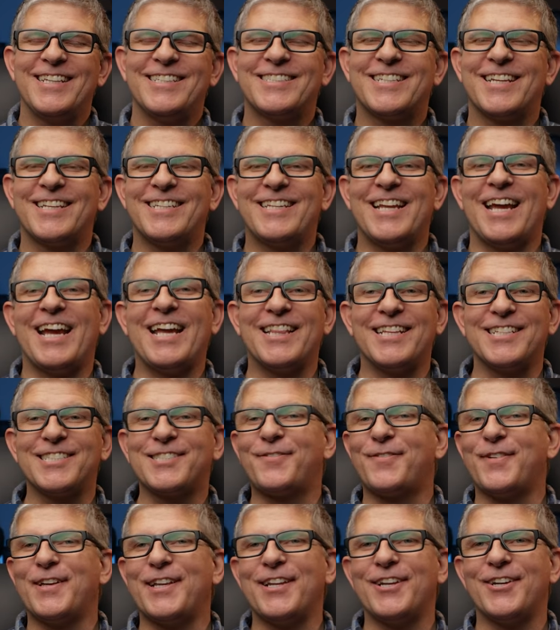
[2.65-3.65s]
Today in
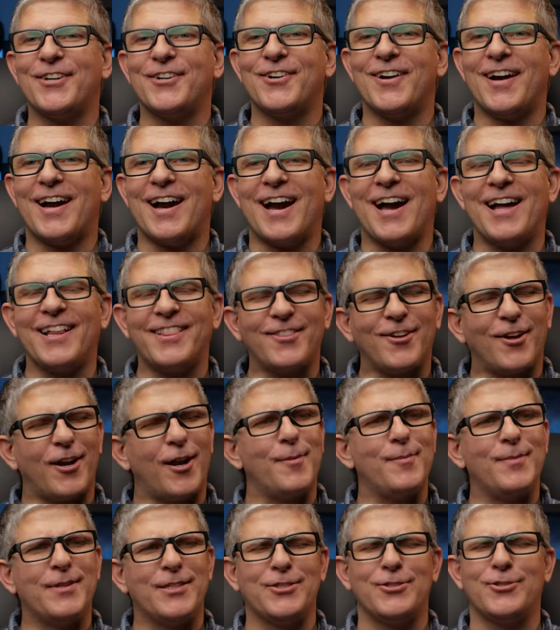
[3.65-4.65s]
this video, I thought
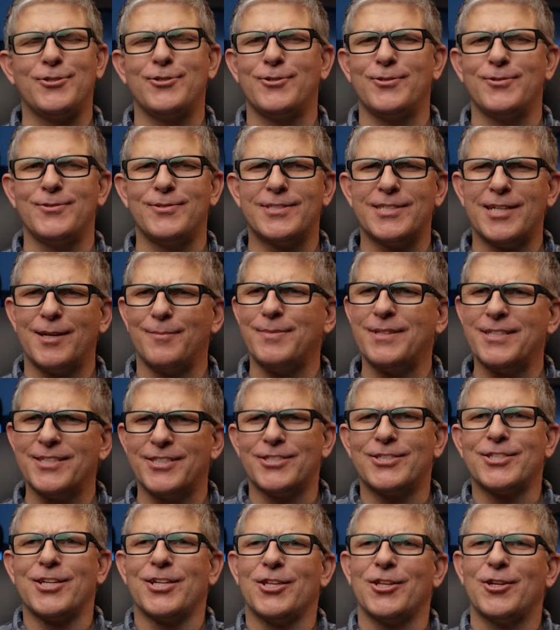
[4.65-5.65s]
I'd do something
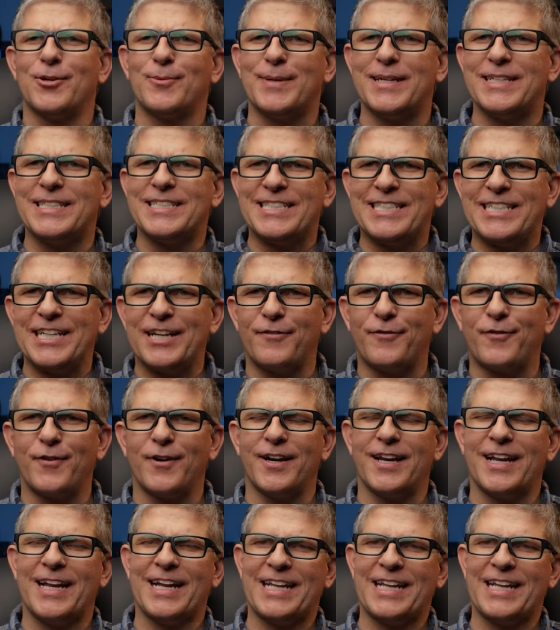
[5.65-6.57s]
just a little bit different